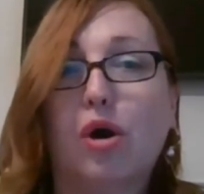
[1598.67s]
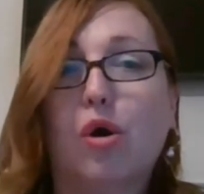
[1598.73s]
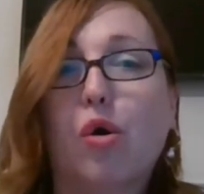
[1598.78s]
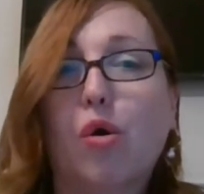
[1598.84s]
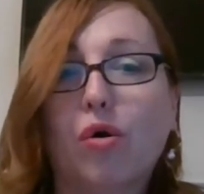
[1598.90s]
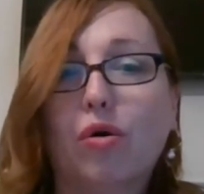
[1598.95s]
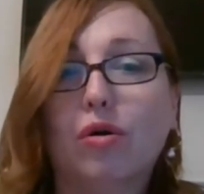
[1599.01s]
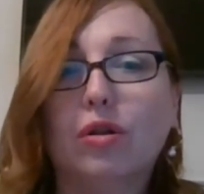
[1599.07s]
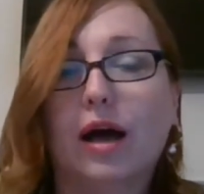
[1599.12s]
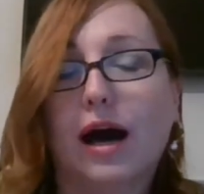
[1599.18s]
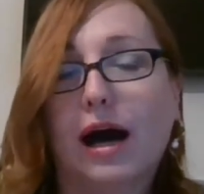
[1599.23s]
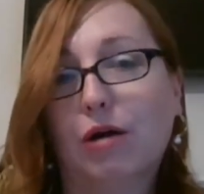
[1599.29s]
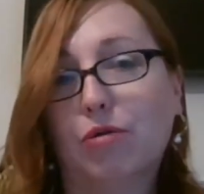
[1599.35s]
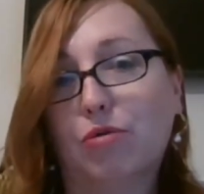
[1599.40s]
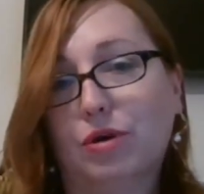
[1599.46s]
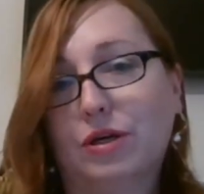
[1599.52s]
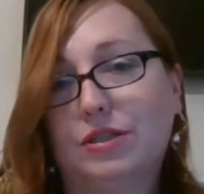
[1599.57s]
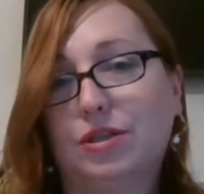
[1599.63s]
All
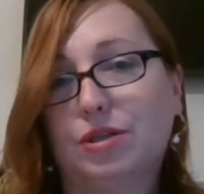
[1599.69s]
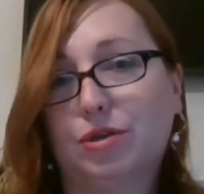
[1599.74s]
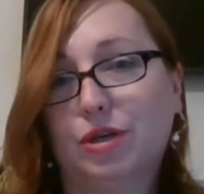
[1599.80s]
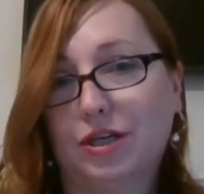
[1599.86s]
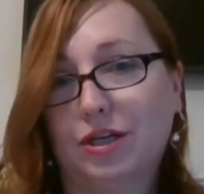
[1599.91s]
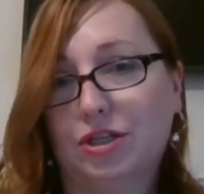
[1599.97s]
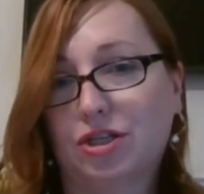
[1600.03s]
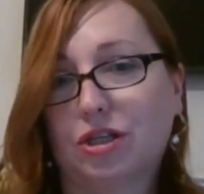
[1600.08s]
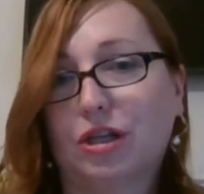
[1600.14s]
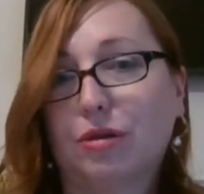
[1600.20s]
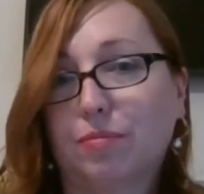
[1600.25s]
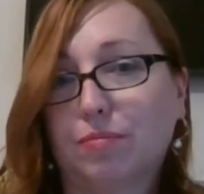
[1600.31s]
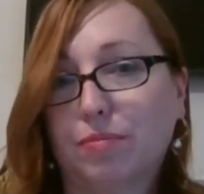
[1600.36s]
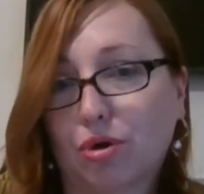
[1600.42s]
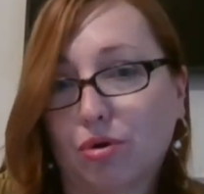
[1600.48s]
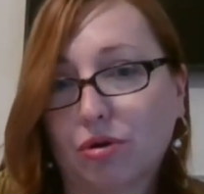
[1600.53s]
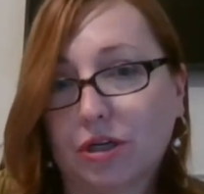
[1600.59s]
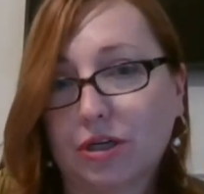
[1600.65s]
our educational
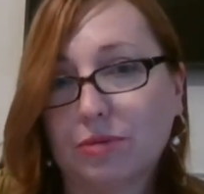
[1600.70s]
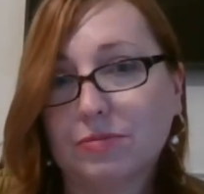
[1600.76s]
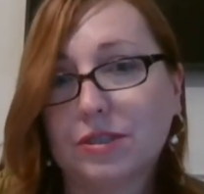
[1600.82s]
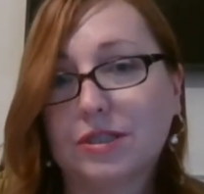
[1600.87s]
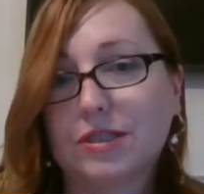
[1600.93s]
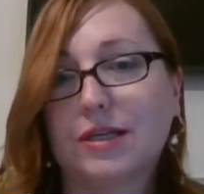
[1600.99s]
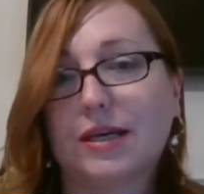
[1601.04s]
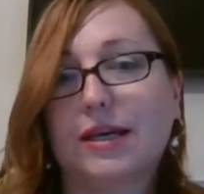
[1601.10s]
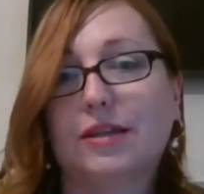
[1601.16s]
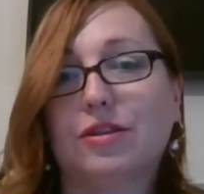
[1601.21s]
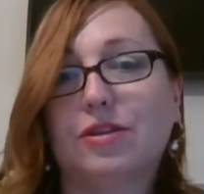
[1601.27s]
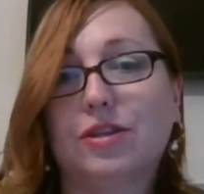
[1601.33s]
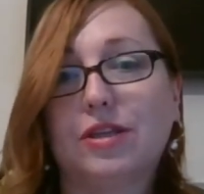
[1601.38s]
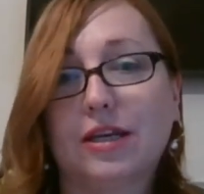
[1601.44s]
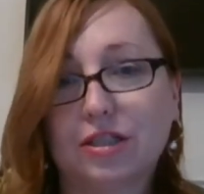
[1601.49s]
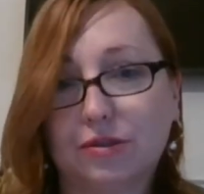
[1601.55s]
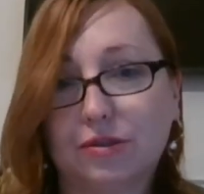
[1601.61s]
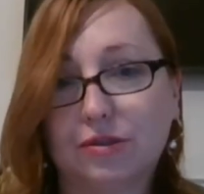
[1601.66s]
programs and
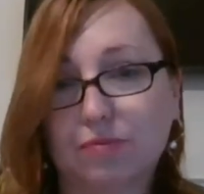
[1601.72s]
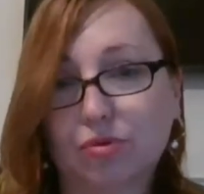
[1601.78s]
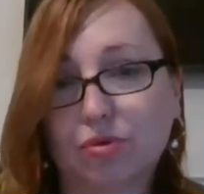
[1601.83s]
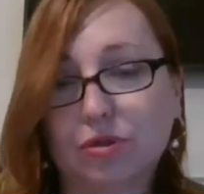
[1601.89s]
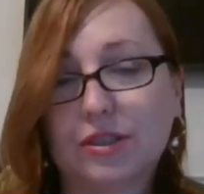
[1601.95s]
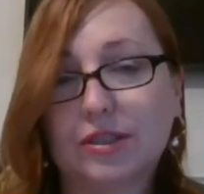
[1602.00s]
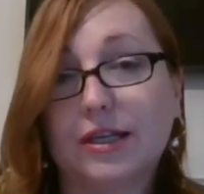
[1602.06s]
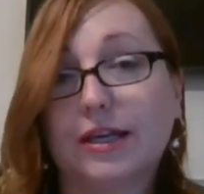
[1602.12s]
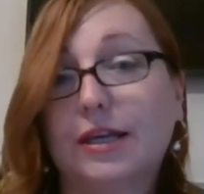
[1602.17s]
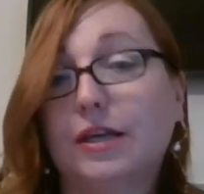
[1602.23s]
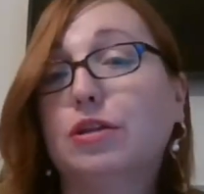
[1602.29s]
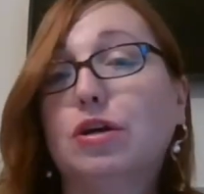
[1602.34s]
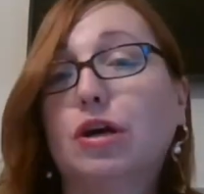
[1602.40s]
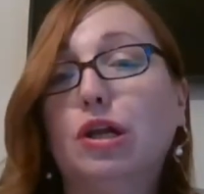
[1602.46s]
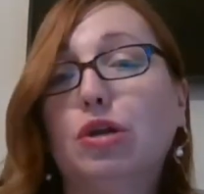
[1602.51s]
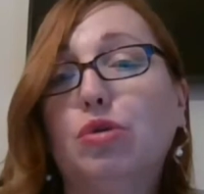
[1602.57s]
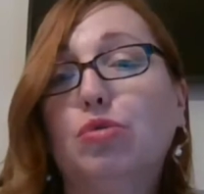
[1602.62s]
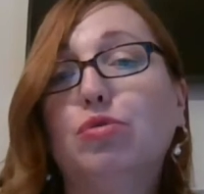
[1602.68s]
textbooks, they
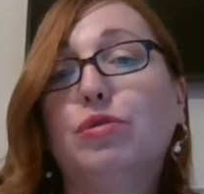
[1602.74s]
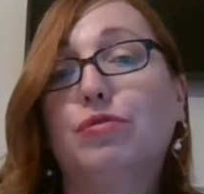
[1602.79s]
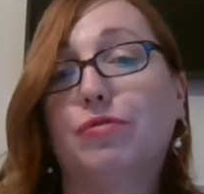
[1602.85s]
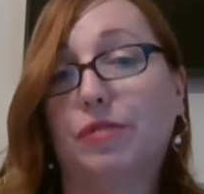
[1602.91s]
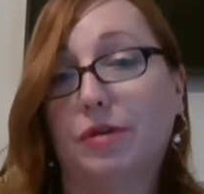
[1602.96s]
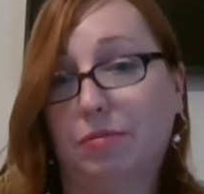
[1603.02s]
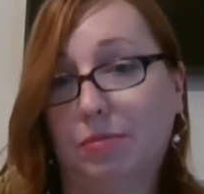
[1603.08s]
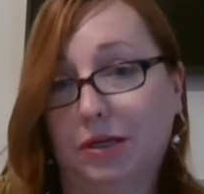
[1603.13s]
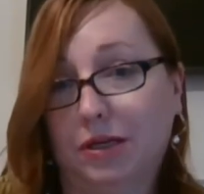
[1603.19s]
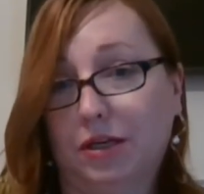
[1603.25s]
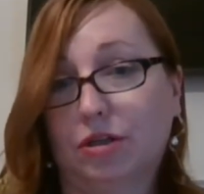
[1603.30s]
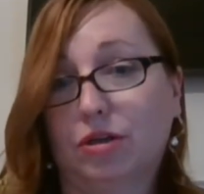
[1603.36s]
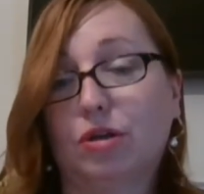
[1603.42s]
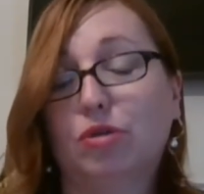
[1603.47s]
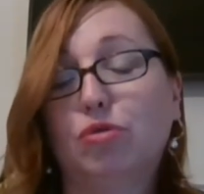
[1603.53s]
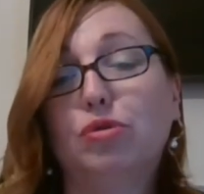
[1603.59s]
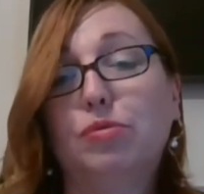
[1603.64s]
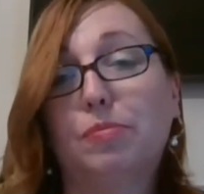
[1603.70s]
include family,
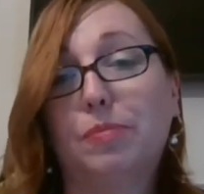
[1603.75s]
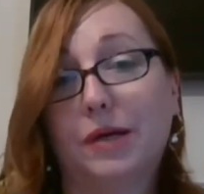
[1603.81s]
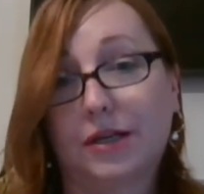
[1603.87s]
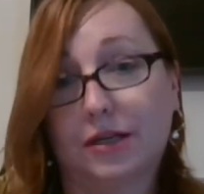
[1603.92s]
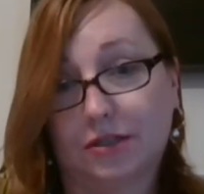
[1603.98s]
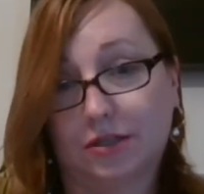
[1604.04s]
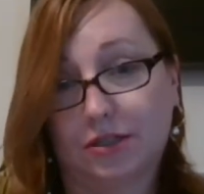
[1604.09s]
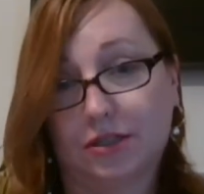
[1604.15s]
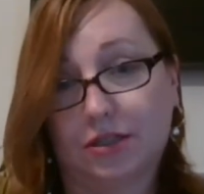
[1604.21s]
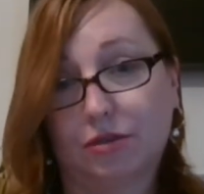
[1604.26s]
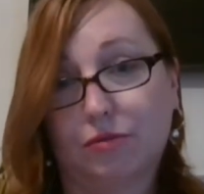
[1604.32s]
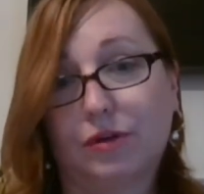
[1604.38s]
include parents.